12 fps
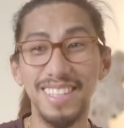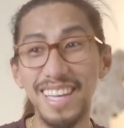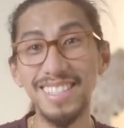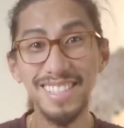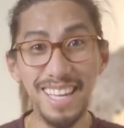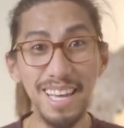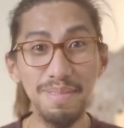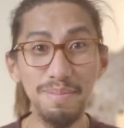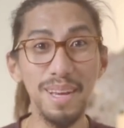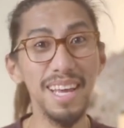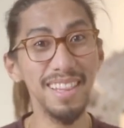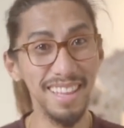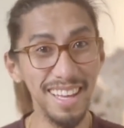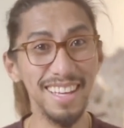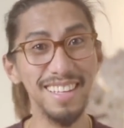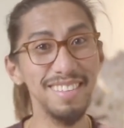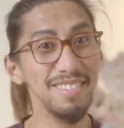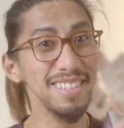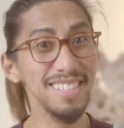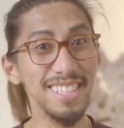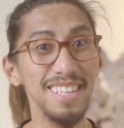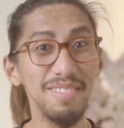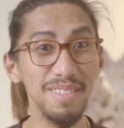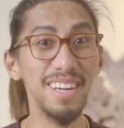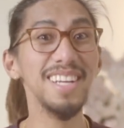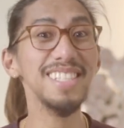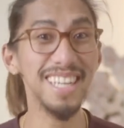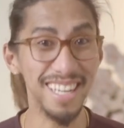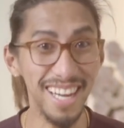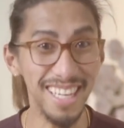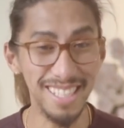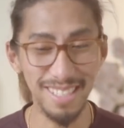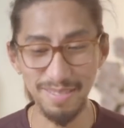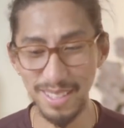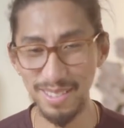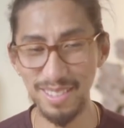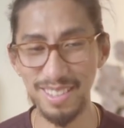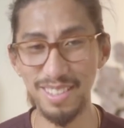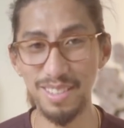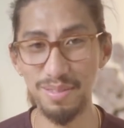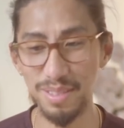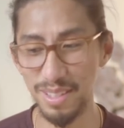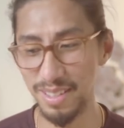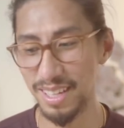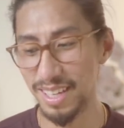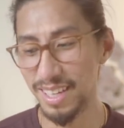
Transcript: that's them and then we'll see if there is an us between the two of you.